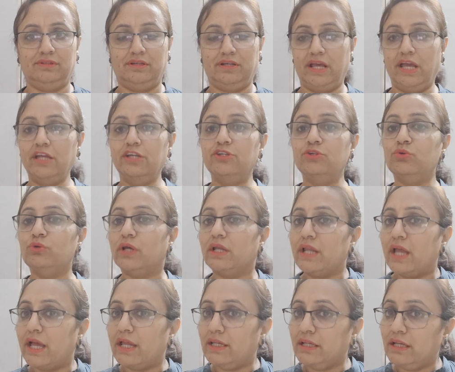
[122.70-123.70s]
right? You can
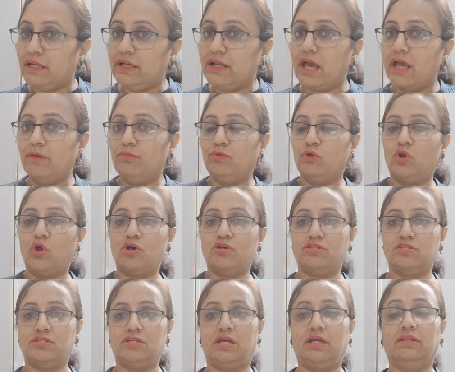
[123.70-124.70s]
anytime
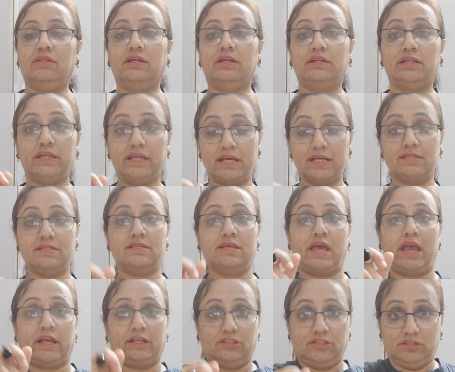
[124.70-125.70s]
cross check that yes,
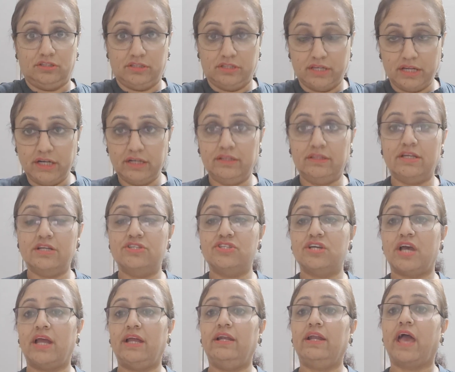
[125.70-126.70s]
did the
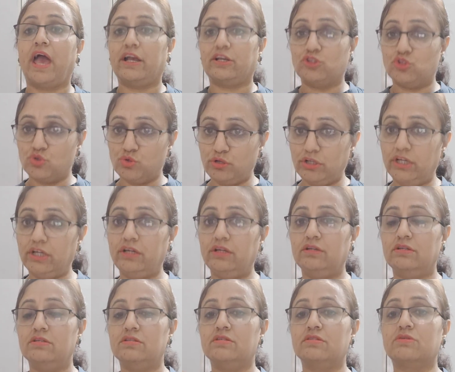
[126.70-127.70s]
child actually
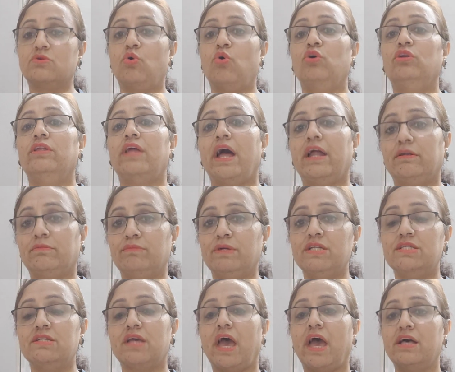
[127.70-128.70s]
score that
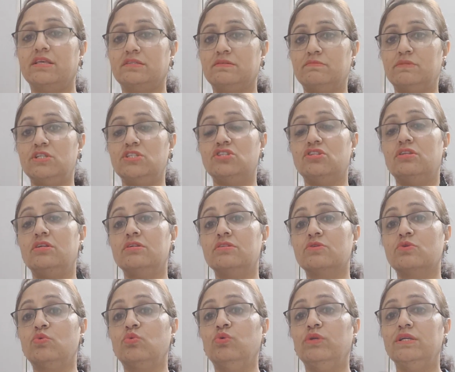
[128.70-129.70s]
much, as much the
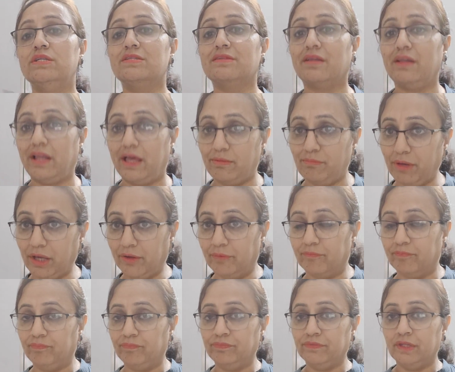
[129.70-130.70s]
school is claiming.
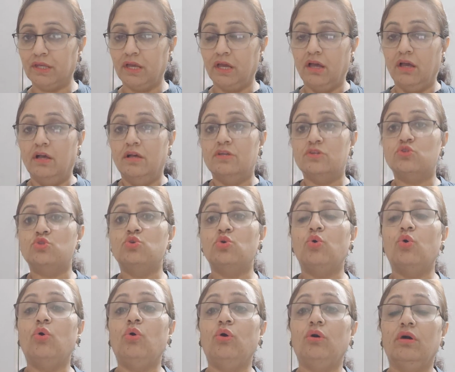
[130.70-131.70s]

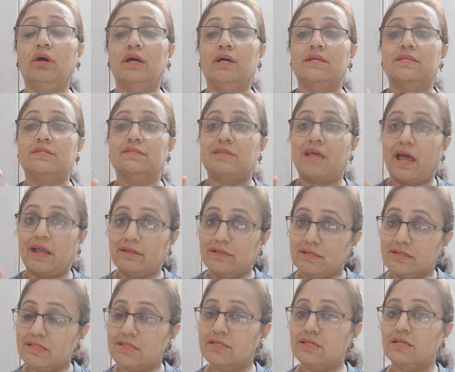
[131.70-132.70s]
So
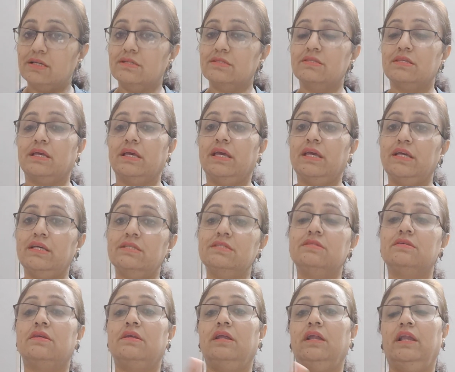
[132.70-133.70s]
statistics
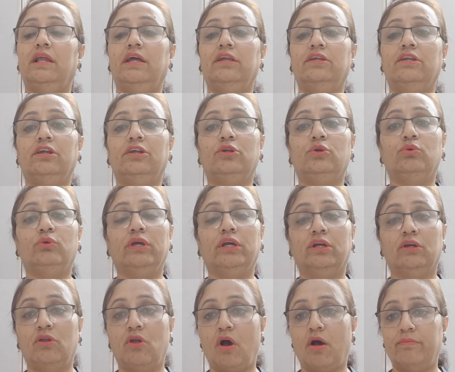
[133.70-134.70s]
is related to
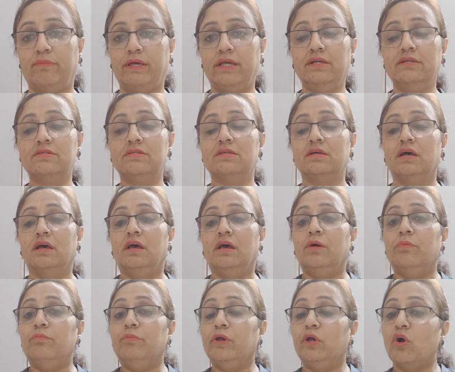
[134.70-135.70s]
economics,
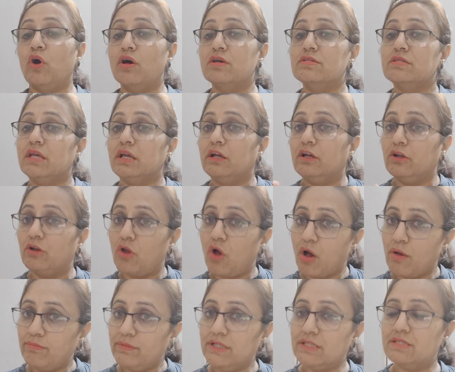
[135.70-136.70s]
because
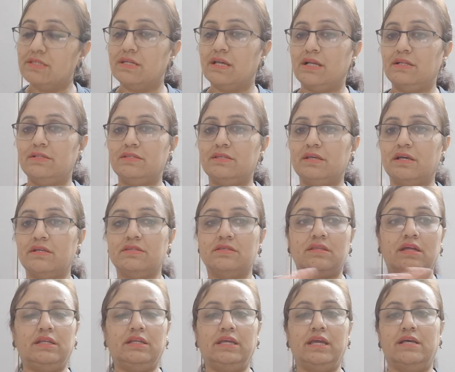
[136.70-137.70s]
economics tells us
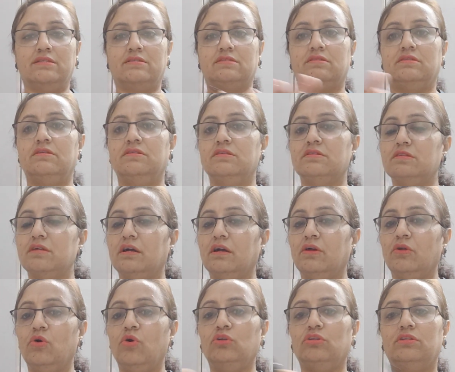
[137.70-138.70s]
that yes, this is the
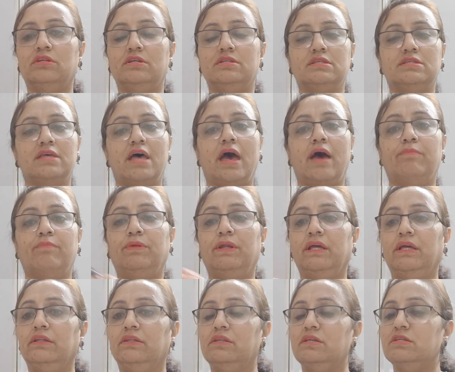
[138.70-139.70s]
growth, this is
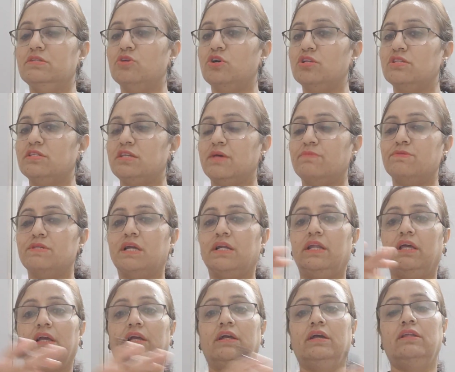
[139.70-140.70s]
happening, these all steps are
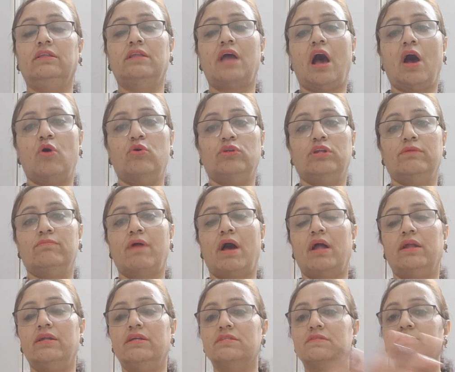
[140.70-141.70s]
taken, how
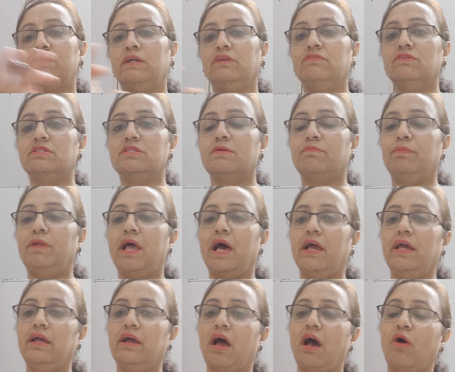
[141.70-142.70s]
demand is met with
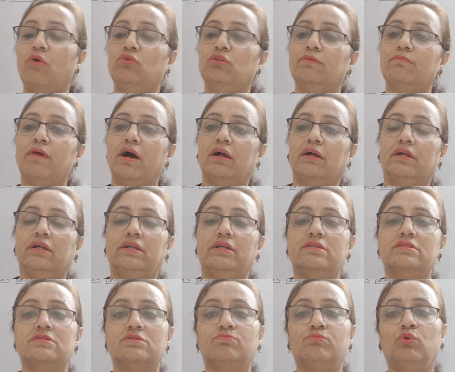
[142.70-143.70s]
supply, how the market
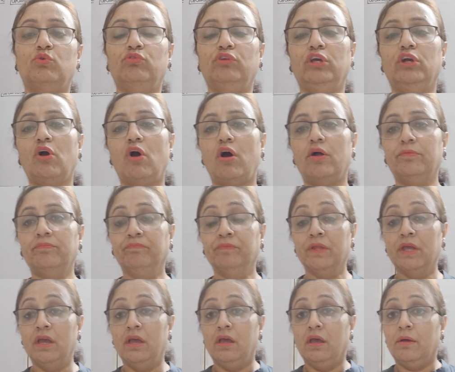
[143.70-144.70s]
is moving on.
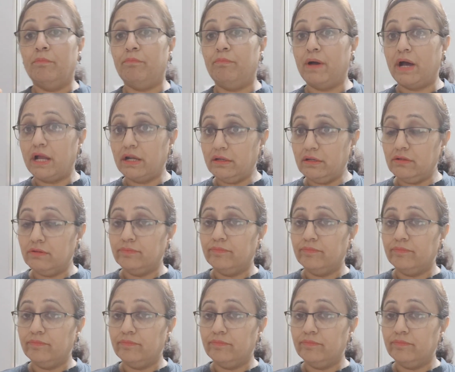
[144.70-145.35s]
But